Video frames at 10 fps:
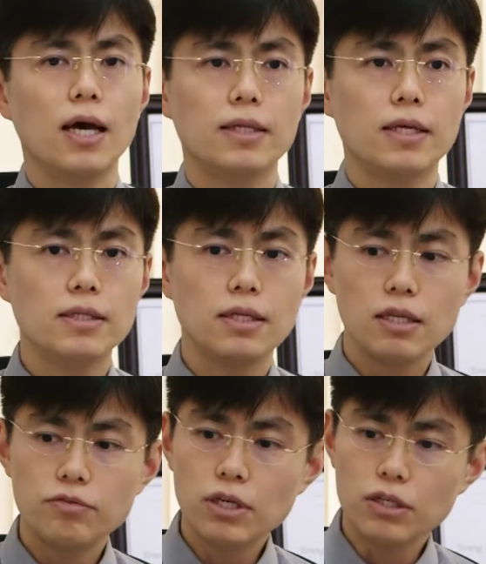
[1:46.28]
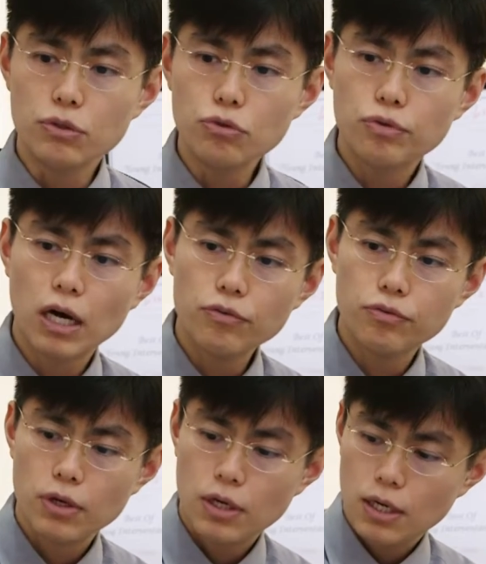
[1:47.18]
and then deliver a new valve,
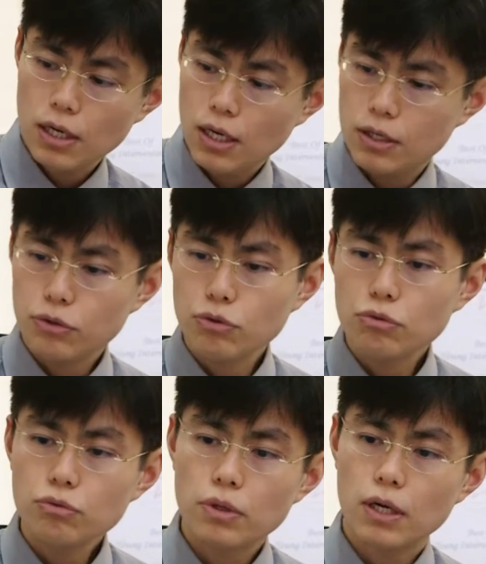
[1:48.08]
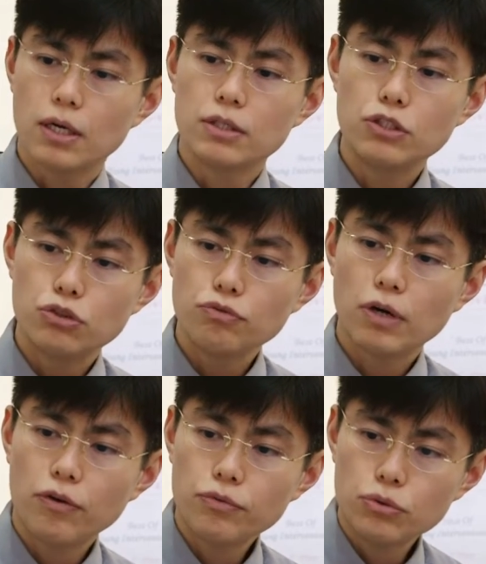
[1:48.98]
a new tissue
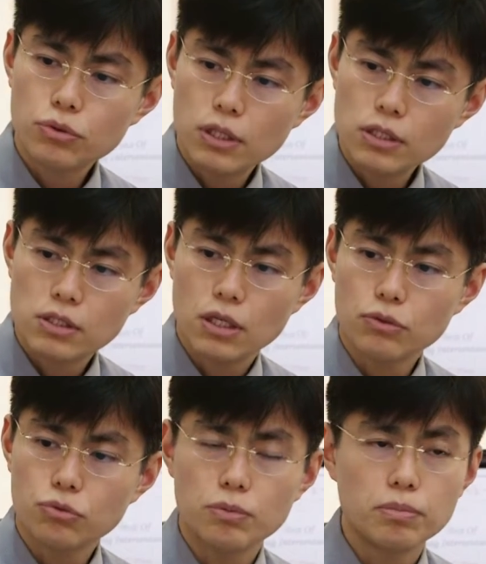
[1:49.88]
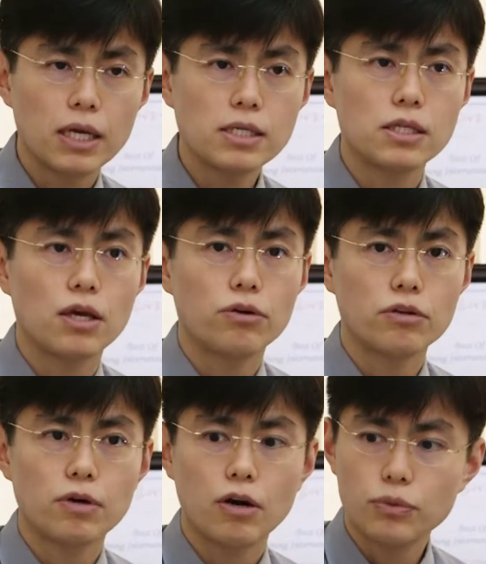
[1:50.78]
valve to this to replace the aortic
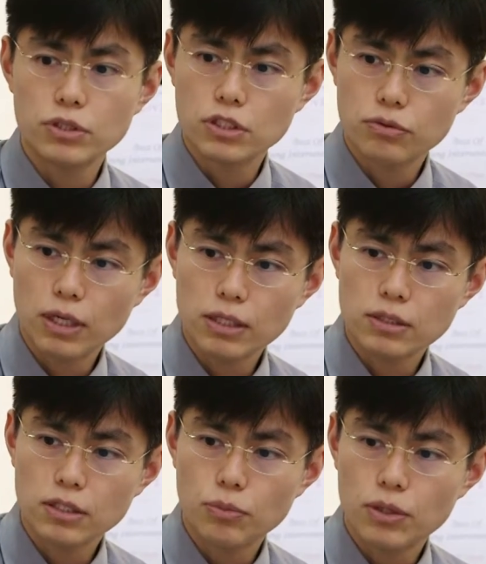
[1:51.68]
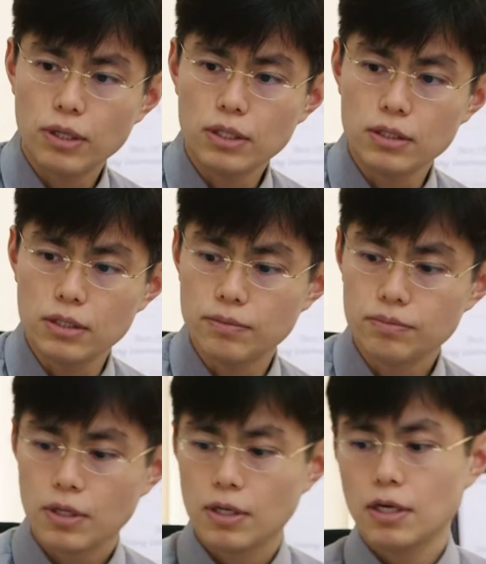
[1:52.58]
valve, which is right somewhere right here.
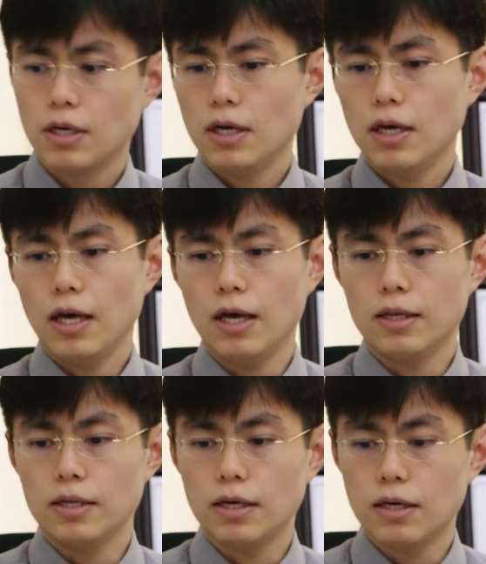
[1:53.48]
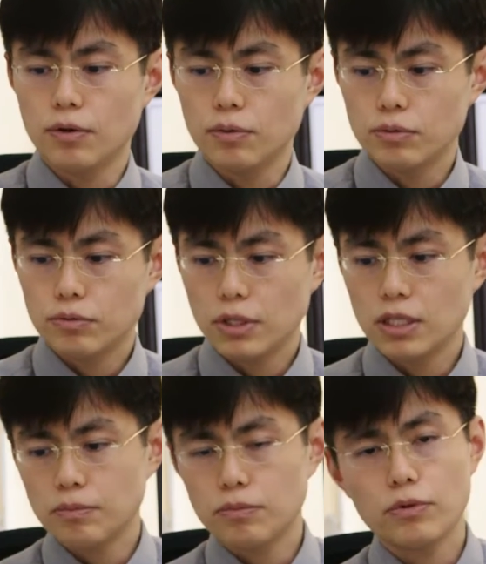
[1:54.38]
And
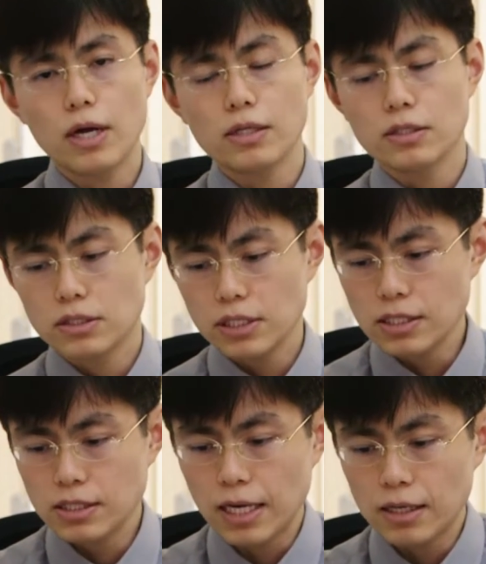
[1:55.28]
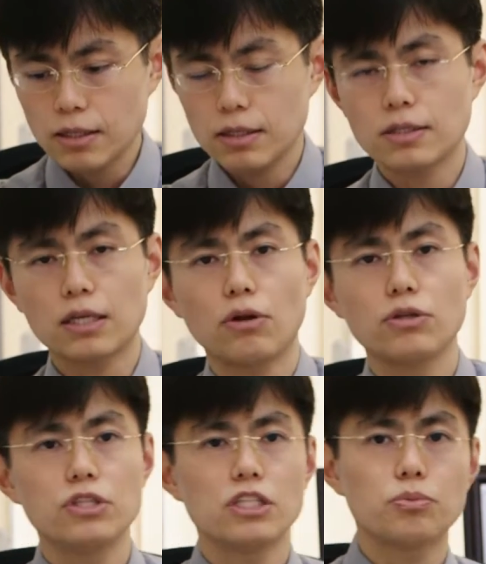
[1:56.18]
and since then, the
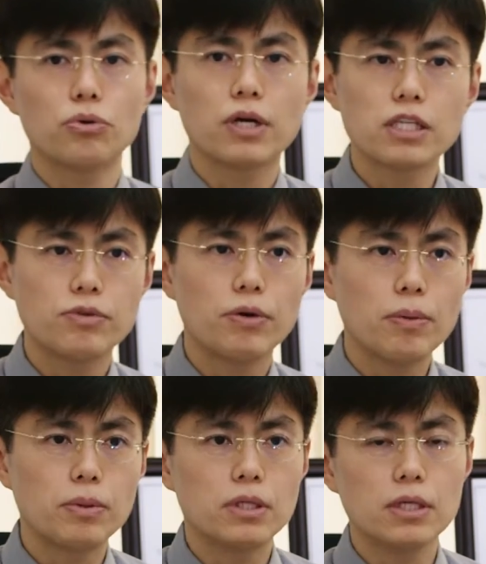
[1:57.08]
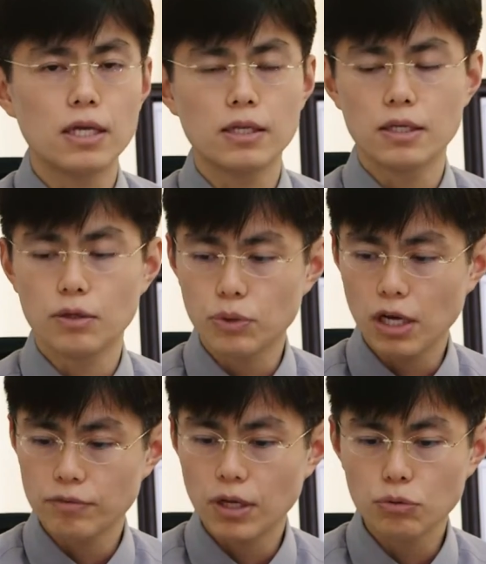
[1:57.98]
technology has progressed very rapidly, and we
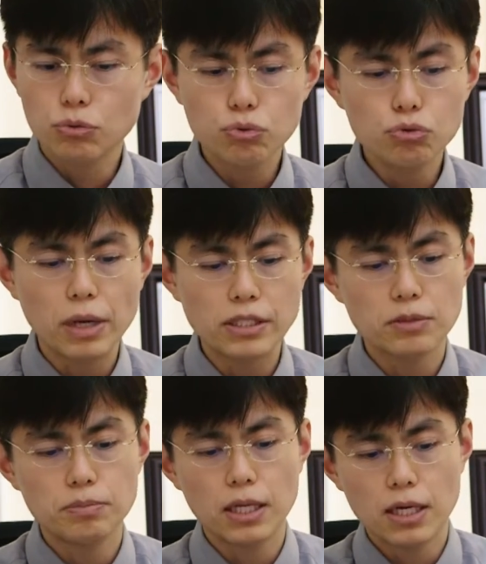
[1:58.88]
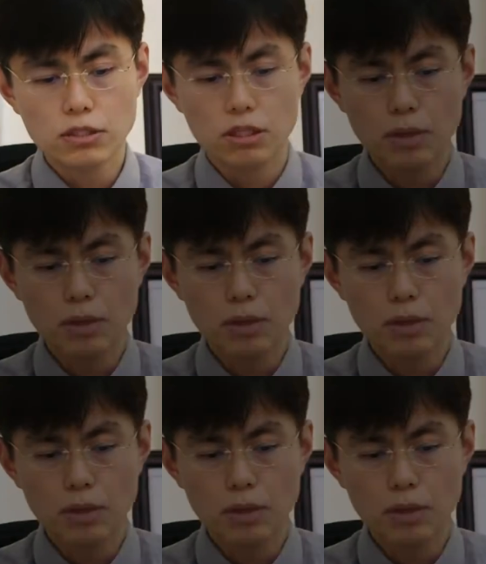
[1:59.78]
have now two major players on the